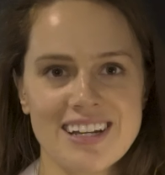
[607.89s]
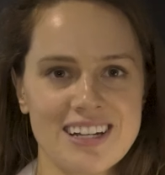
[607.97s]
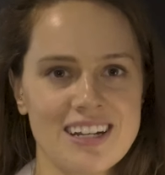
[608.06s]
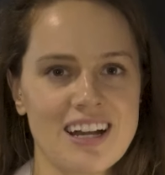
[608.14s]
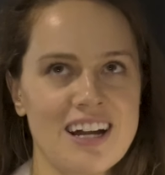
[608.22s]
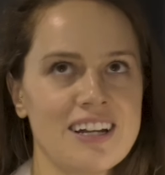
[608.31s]

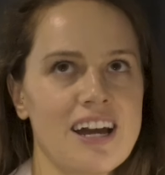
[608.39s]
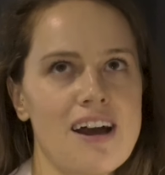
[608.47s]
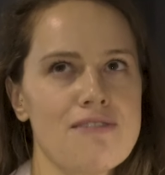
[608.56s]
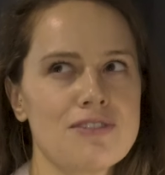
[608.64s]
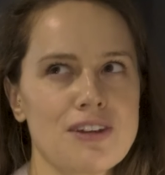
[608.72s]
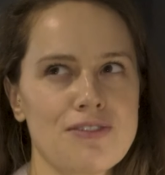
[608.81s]
And I
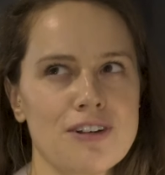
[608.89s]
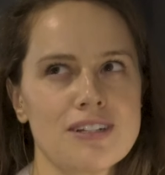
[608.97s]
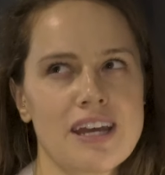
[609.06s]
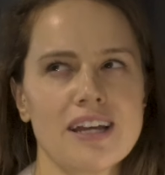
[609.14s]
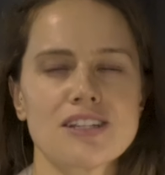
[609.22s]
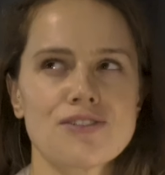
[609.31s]
have different
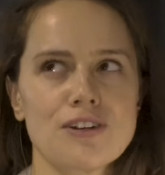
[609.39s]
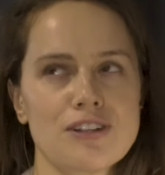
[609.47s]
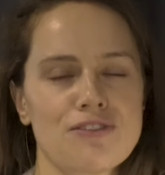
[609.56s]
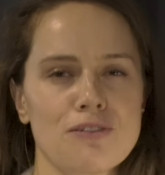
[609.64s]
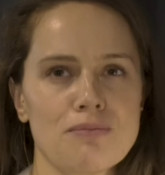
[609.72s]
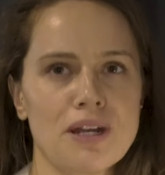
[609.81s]
tastes for
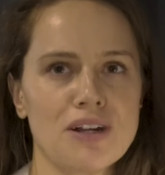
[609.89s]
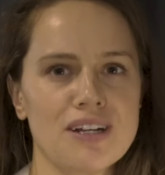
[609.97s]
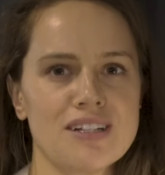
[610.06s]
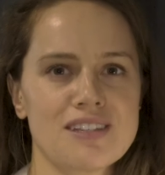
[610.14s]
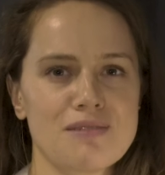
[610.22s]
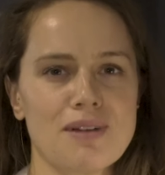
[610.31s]
different
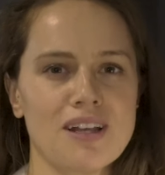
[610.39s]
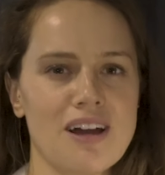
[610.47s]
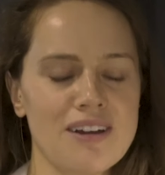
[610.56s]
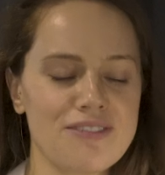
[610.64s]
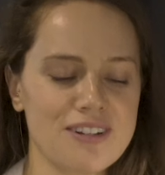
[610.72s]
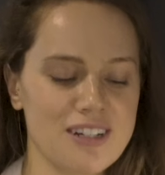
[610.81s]
periods in my
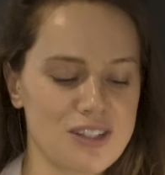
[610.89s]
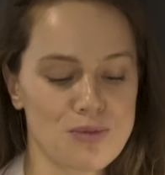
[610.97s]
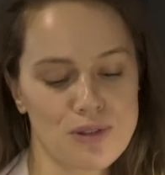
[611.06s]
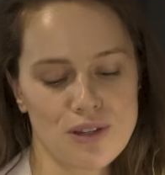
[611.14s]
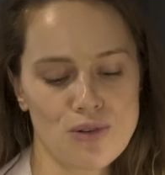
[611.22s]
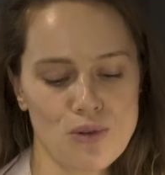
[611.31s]
life, and it's
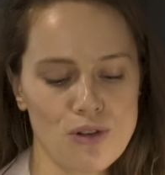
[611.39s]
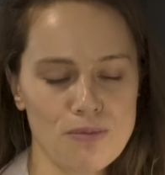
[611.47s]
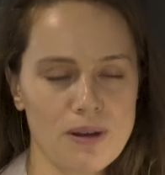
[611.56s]
really cool.